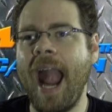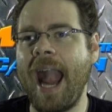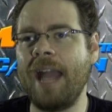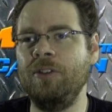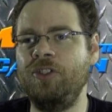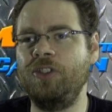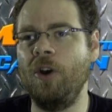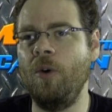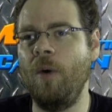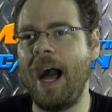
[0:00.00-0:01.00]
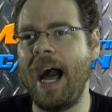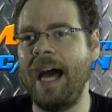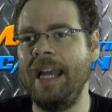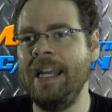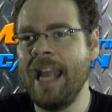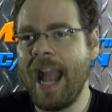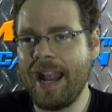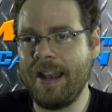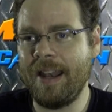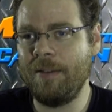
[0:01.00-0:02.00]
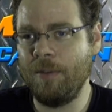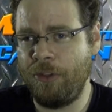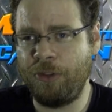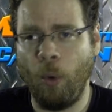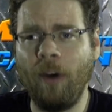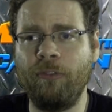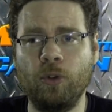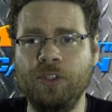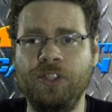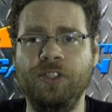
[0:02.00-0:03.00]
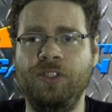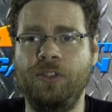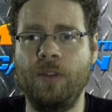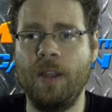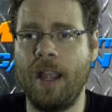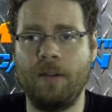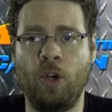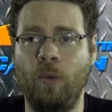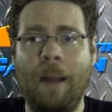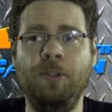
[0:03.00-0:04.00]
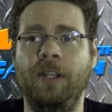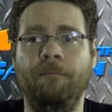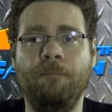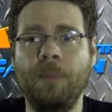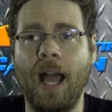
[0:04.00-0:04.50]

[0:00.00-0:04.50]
And so Thor versus corruption,